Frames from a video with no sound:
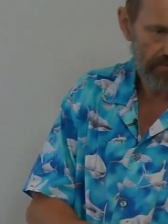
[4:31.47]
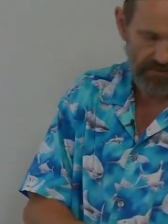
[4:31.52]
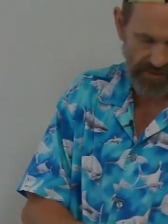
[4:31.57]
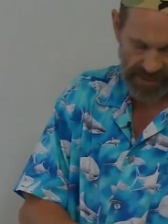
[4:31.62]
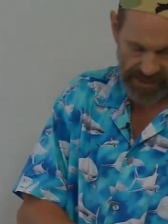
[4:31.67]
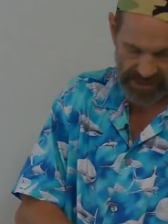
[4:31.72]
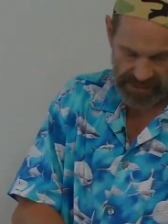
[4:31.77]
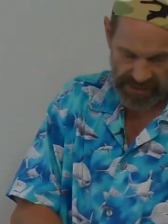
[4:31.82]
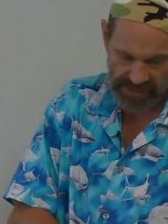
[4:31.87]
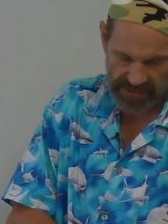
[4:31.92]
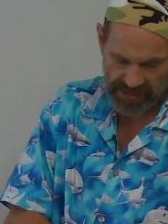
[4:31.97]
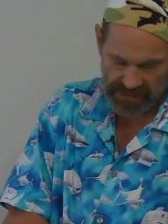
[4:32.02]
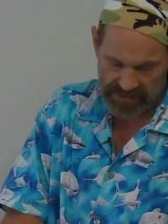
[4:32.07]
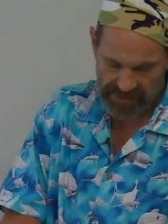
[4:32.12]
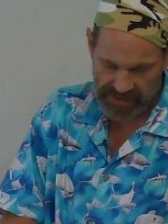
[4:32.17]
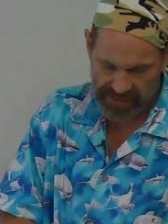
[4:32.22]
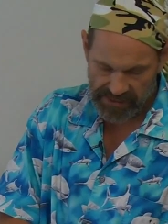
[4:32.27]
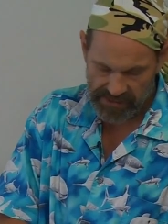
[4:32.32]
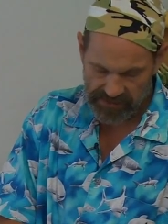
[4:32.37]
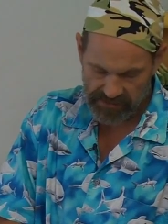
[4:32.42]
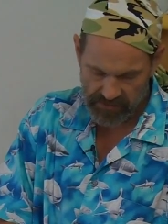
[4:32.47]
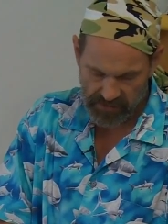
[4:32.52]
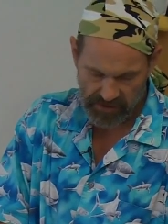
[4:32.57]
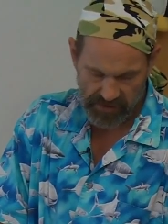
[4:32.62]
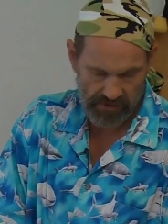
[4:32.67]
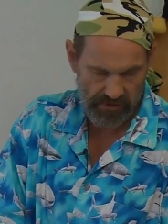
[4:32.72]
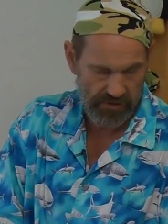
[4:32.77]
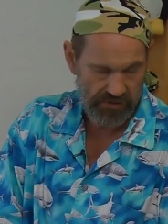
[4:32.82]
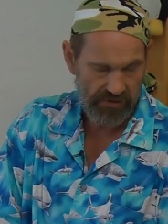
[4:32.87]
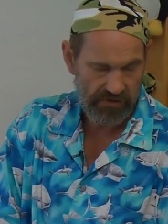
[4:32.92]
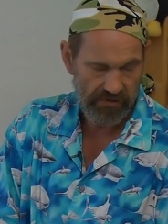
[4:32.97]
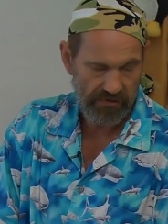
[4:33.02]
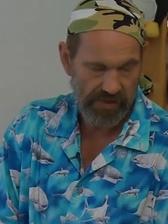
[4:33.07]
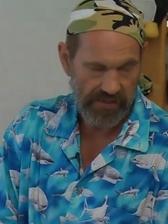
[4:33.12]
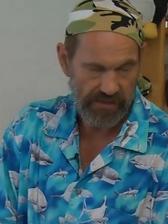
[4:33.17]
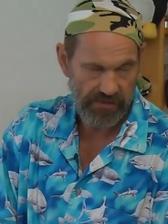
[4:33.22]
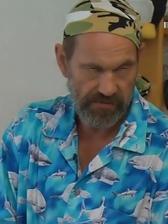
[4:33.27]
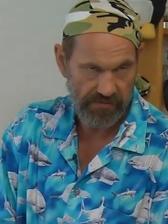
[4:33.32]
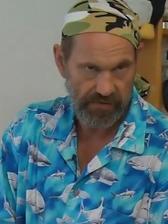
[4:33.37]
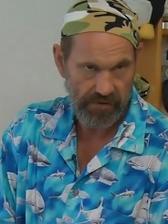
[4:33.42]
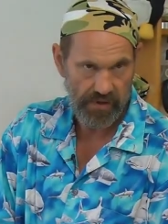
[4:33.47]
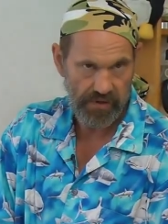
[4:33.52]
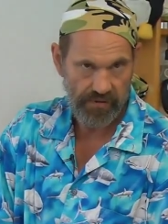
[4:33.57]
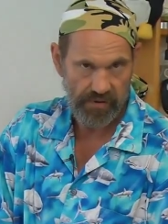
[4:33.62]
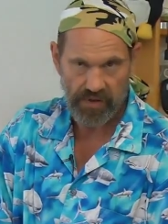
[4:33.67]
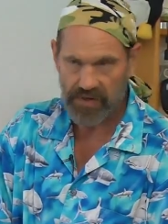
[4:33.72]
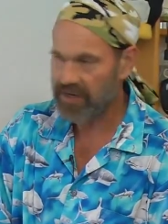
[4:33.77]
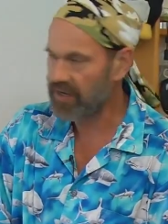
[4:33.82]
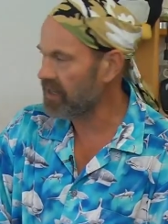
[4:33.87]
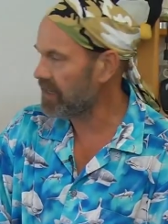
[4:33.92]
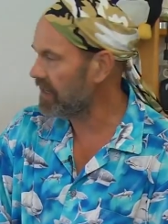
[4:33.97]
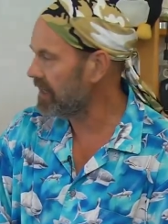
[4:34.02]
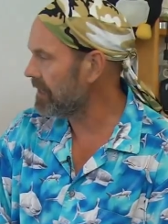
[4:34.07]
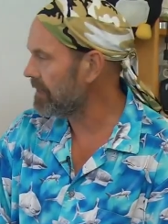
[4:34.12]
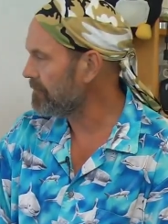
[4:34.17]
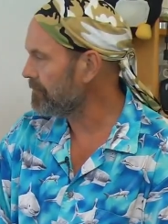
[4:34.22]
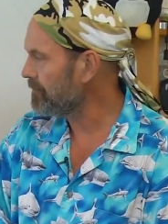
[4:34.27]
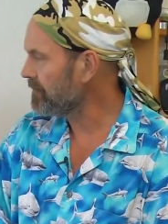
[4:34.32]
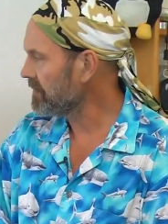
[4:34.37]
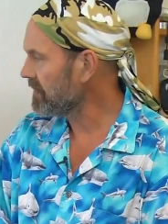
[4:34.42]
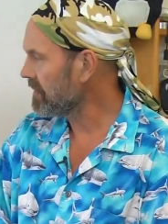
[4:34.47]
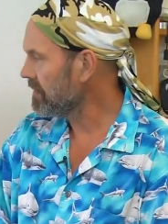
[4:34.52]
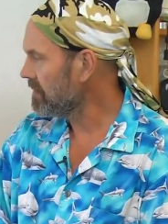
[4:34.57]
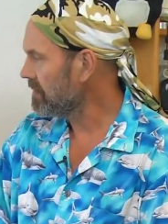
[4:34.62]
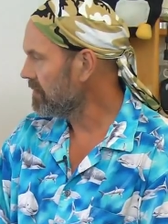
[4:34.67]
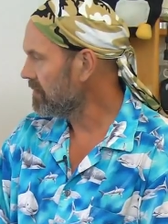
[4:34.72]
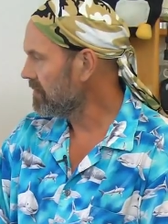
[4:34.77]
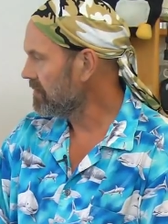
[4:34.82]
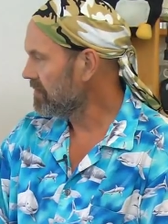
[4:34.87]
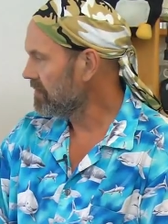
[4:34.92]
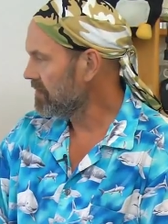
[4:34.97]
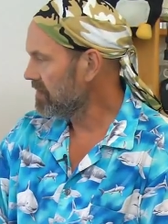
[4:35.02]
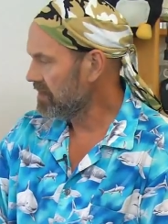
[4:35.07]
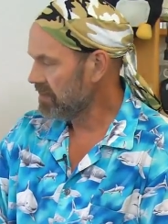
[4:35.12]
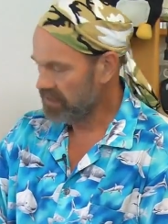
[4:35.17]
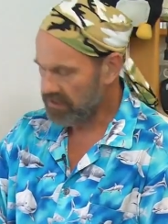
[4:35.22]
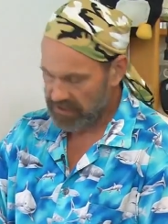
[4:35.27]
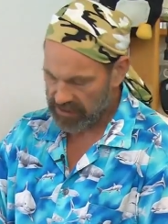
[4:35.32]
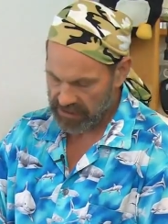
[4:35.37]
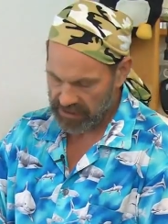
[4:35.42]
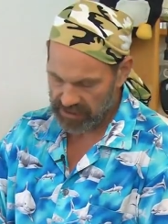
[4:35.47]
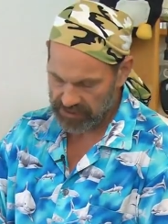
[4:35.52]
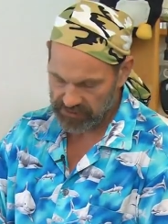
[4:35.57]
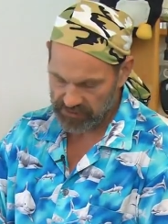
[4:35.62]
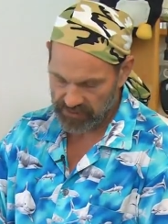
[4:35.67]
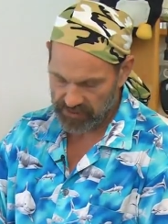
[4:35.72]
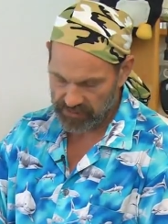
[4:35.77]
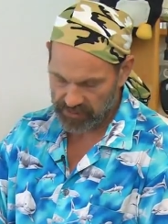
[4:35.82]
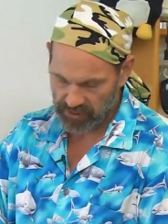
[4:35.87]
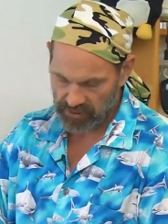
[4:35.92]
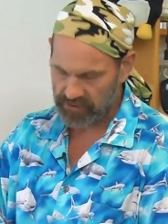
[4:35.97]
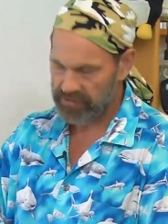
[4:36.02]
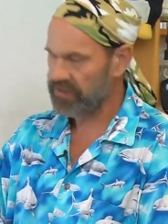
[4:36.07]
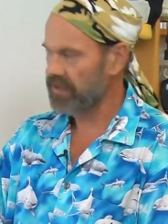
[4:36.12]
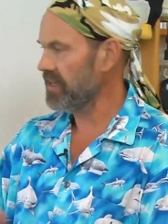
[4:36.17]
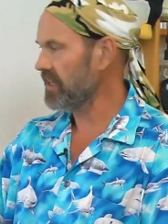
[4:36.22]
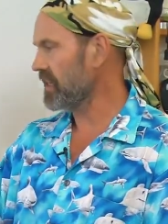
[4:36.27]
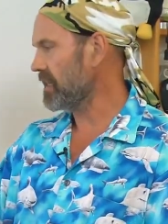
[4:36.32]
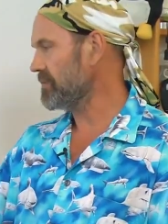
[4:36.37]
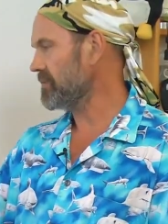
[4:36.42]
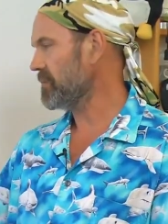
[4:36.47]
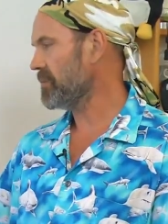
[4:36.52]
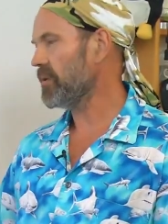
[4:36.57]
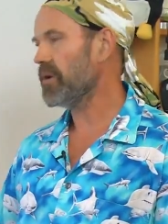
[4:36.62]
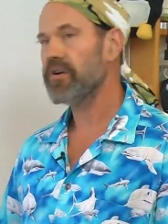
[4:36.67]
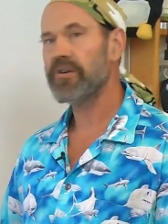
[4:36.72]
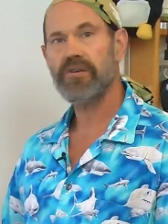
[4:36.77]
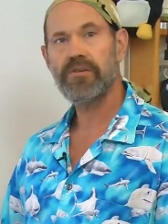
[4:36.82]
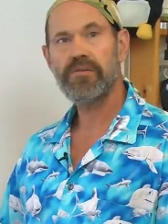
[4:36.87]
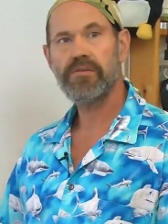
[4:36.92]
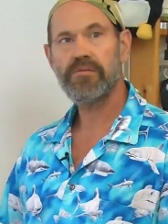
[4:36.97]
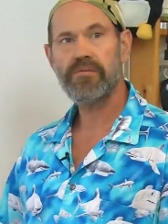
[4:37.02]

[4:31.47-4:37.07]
or that indentation when the Hertz stress is very, very high. Undo the bolt, it comes apart.